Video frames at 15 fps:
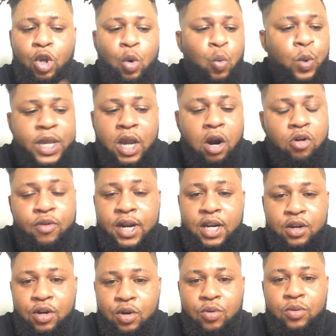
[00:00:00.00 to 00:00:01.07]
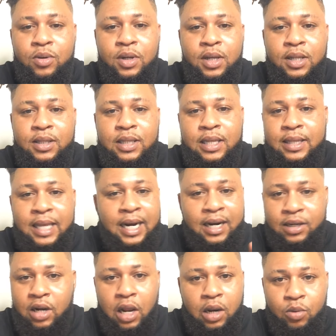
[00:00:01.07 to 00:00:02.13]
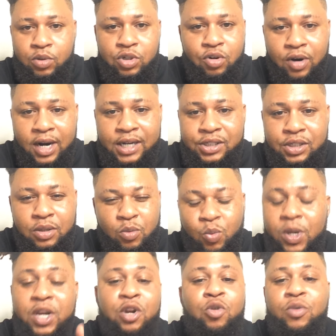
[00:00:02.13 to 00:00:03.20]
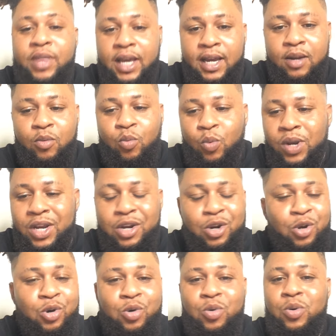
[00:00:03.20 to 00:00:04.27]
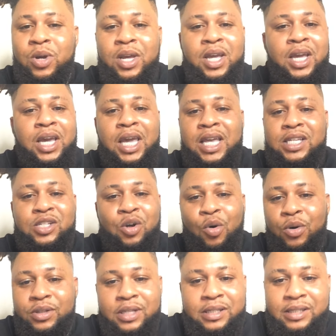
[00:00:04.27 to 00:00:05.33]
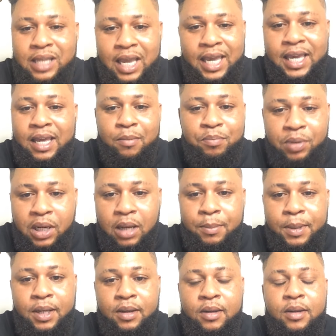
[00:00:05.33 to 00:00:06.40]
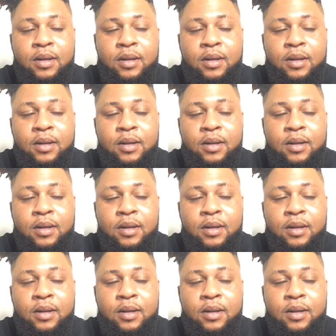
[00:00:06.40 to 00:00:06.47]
We already knew that a dollar was crashing. We knew that. We knew it's going to tank and plummet.